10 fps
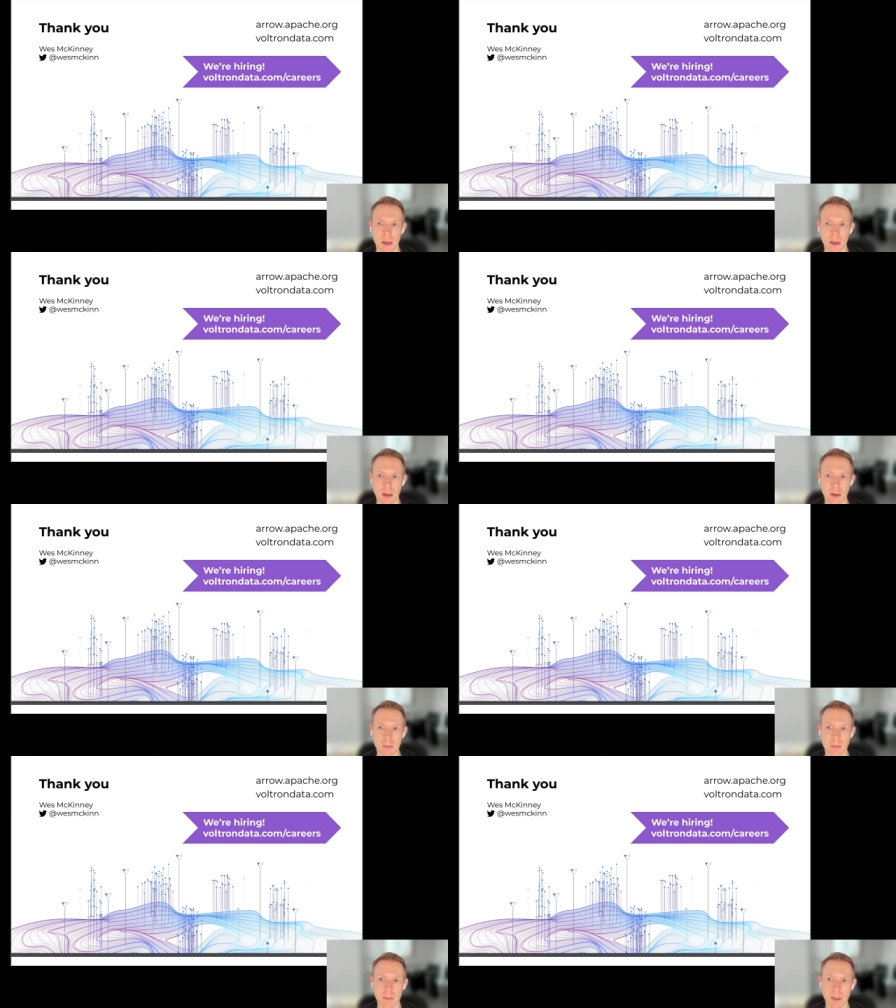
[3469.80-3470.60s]

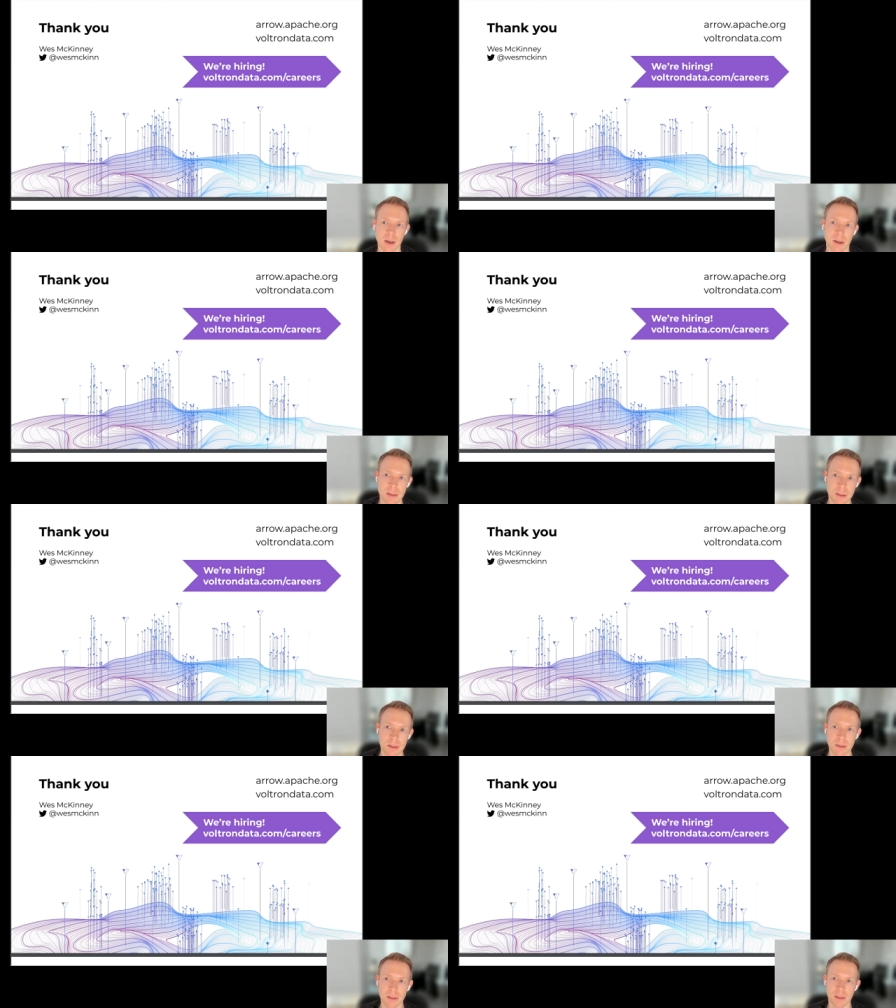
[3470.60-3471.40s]
um,
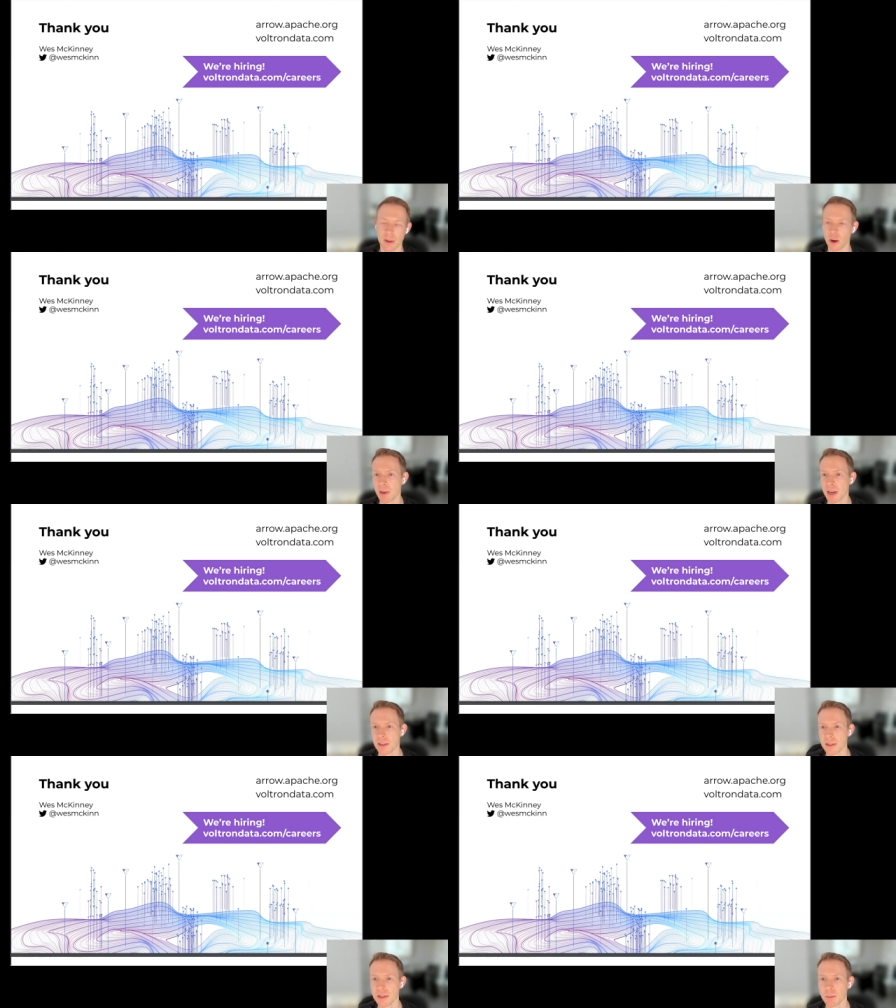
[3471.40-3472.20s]
because it, you know it makes
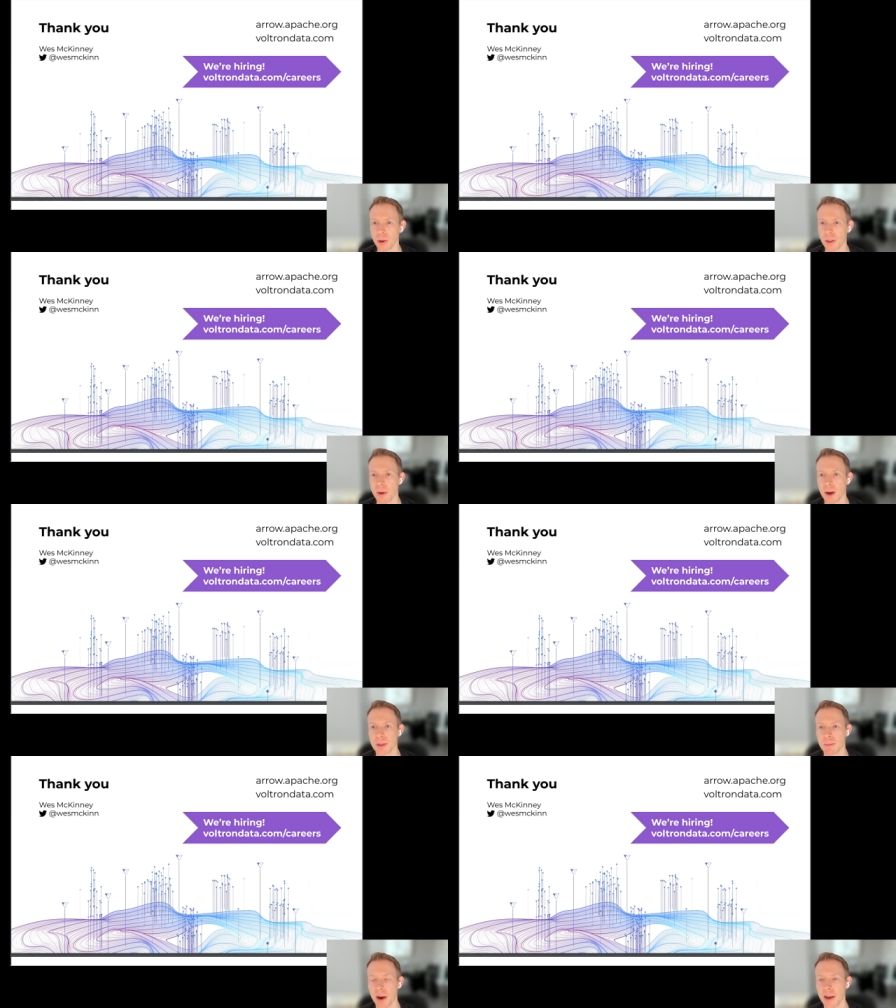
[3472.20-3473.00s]
sense to blow them
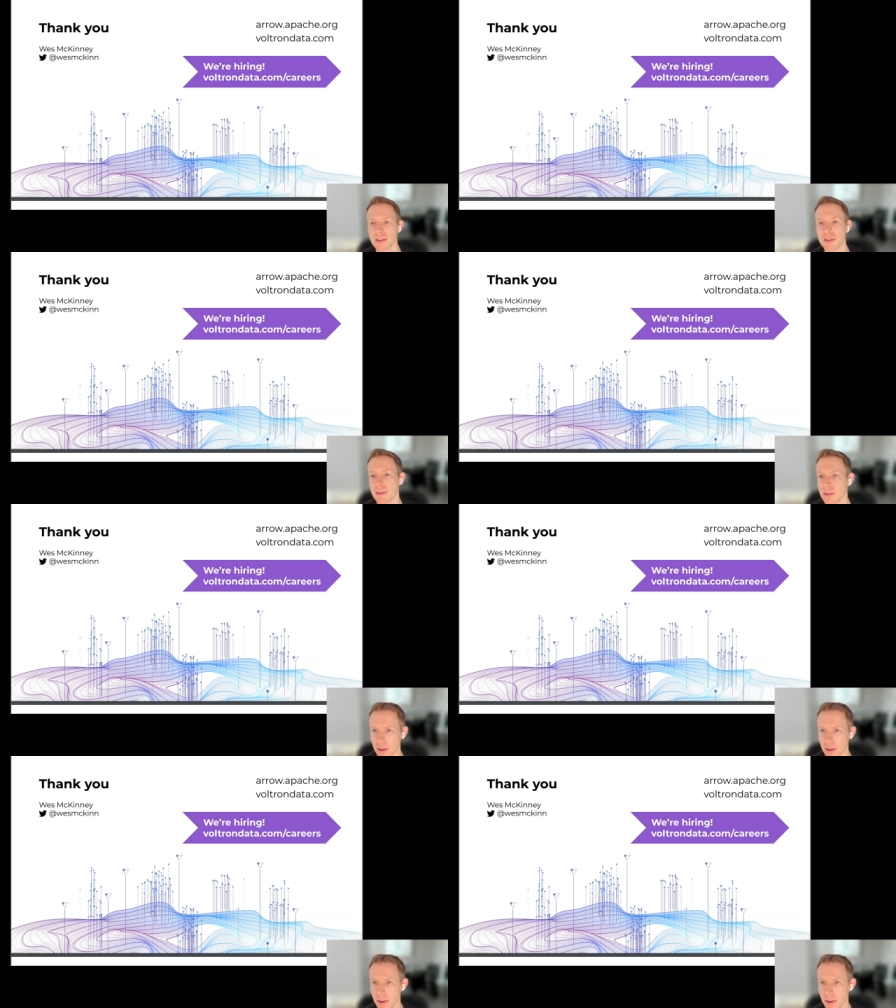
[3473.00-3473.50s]
up to bytes,